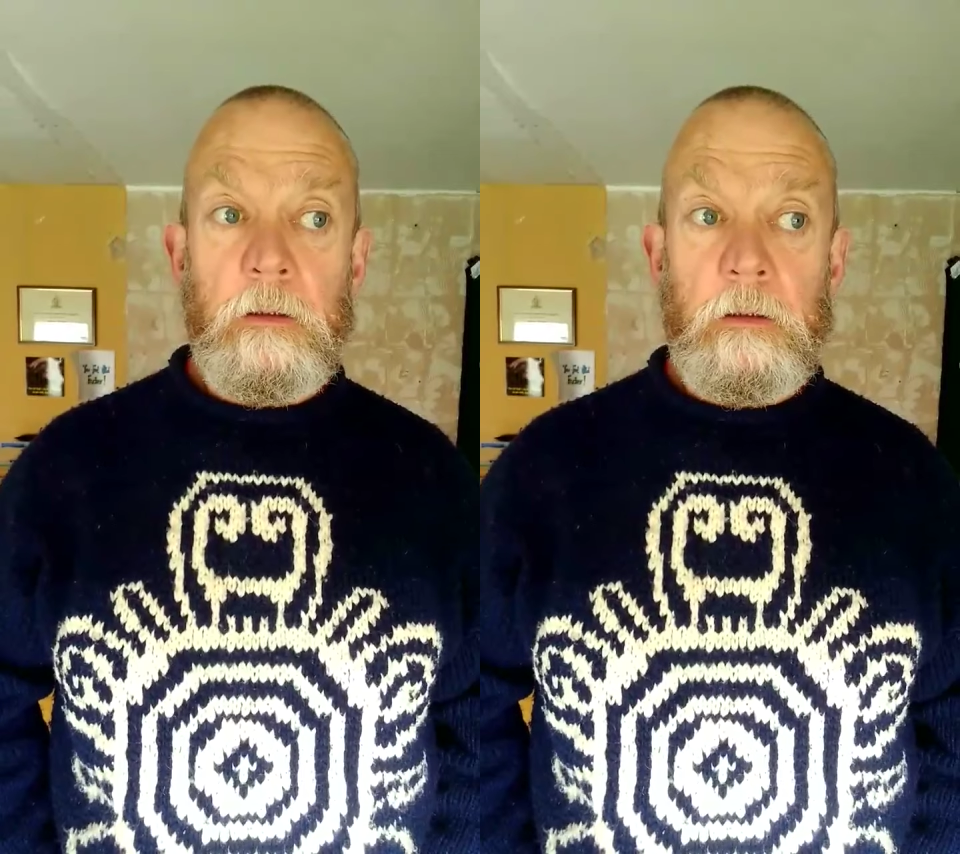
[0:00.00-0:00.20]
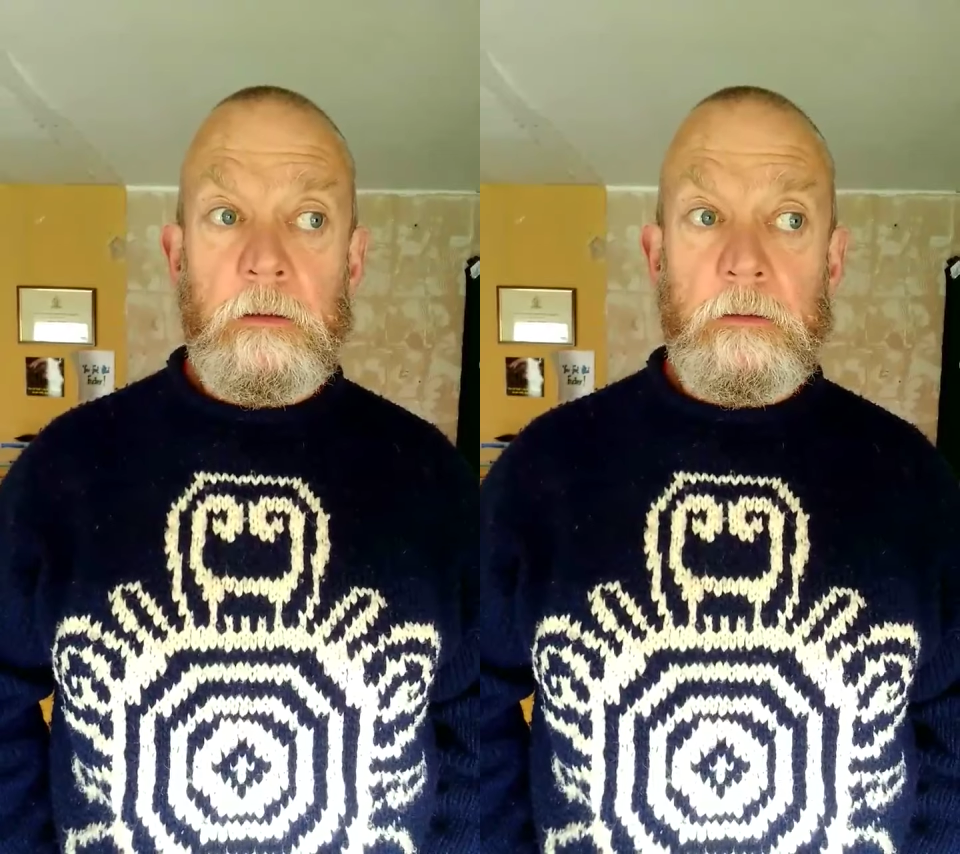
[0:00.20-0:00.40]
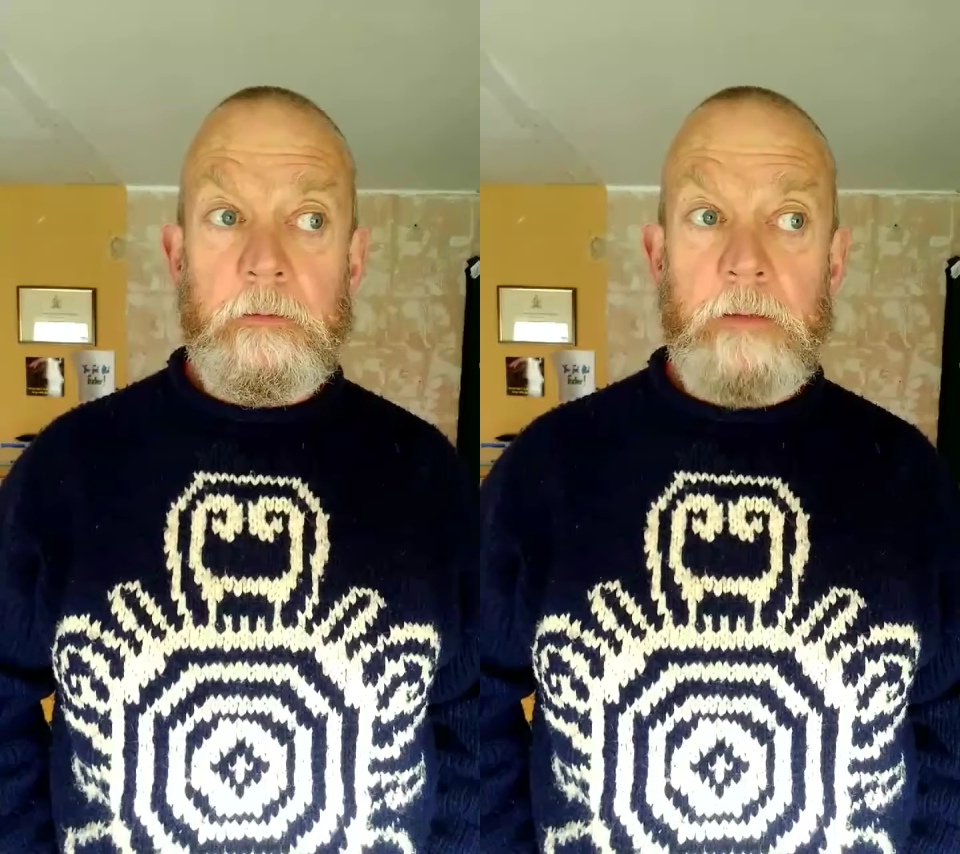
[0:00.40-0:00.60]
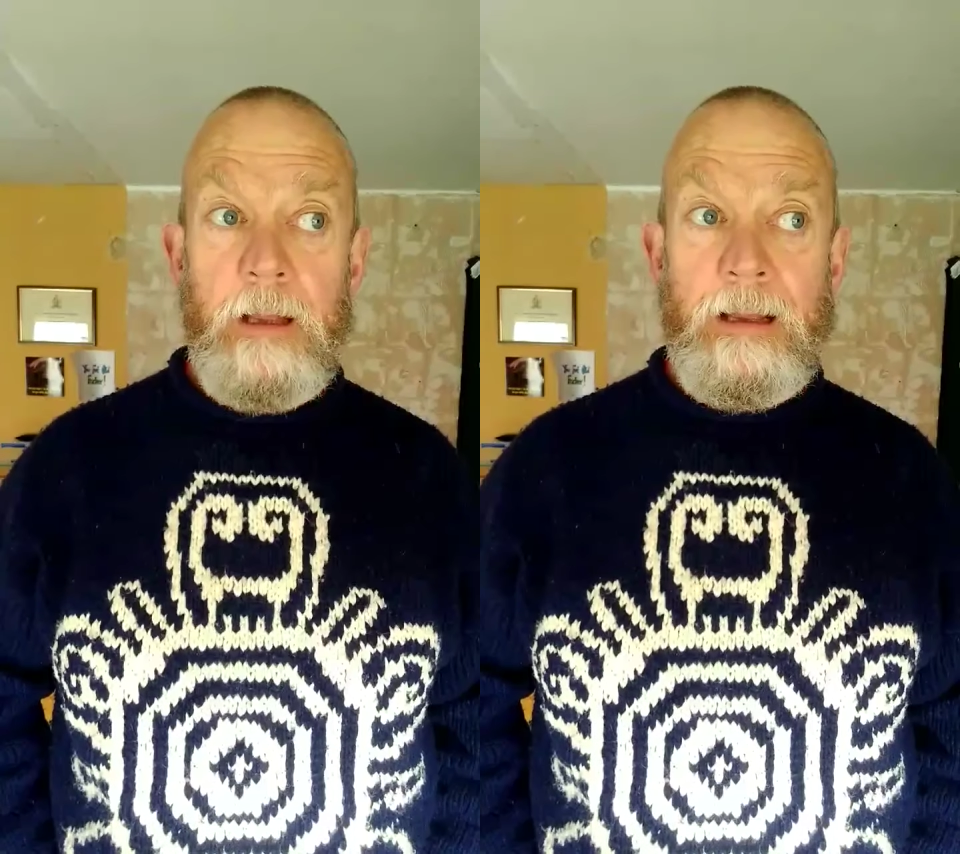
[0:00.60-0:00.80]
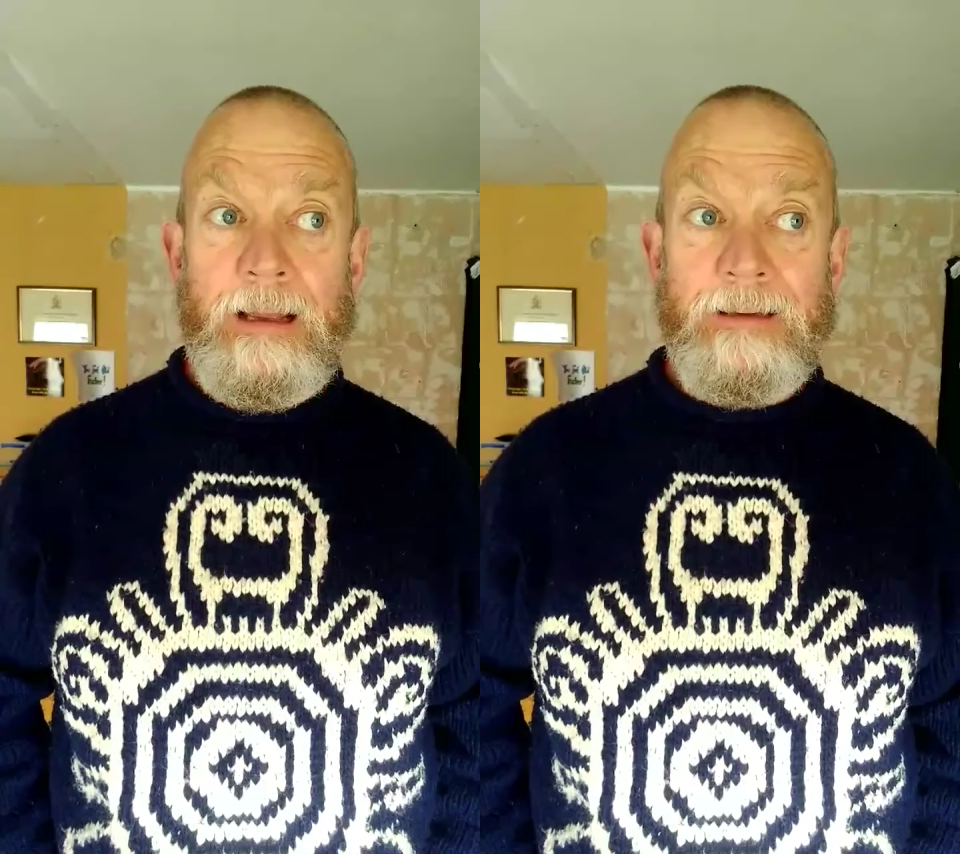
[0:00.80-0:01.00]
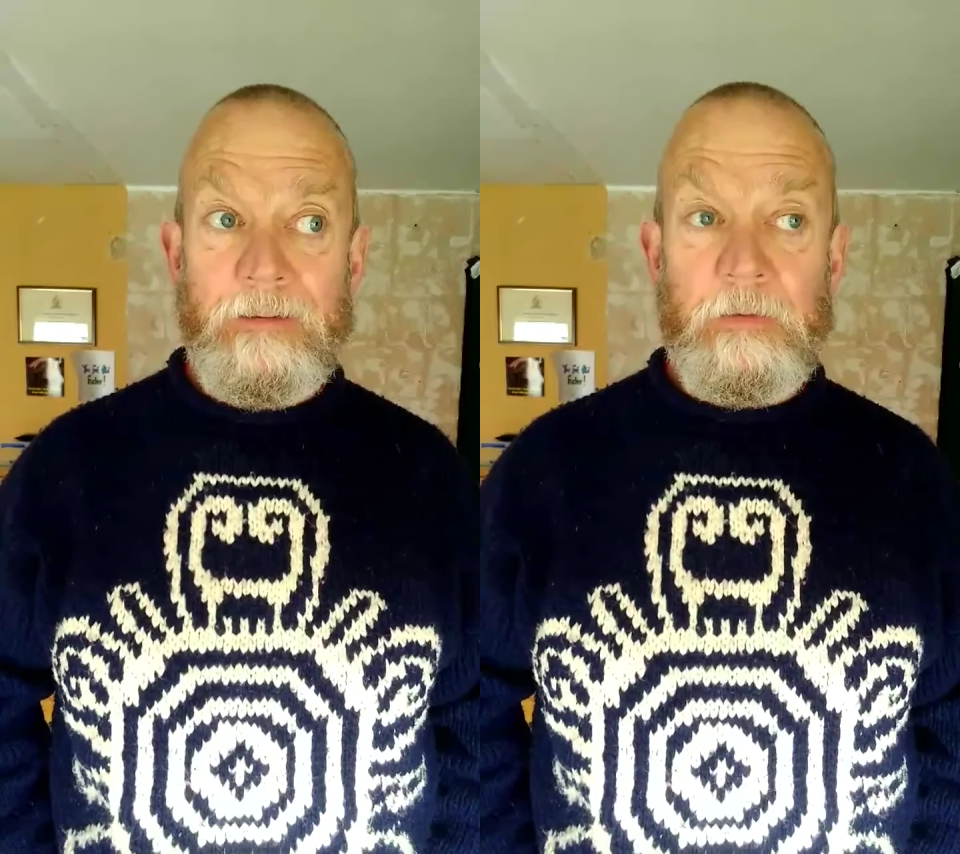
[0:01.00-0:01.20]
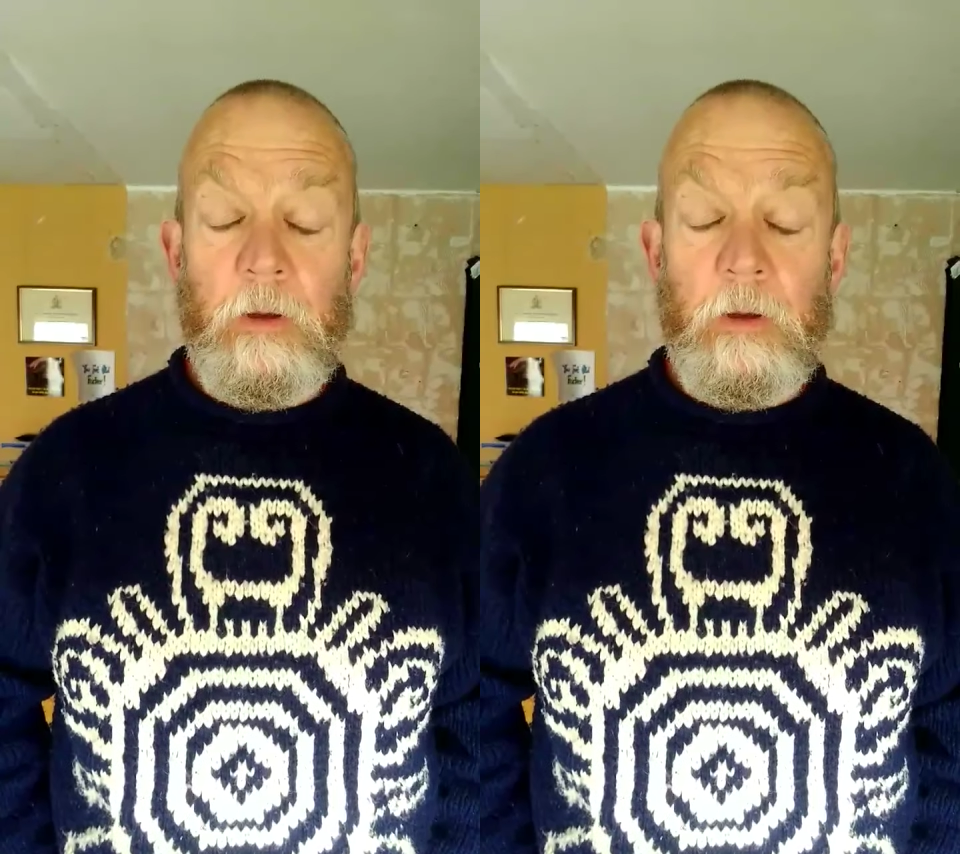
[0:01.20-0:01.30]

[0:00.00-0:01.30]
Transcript: and as it's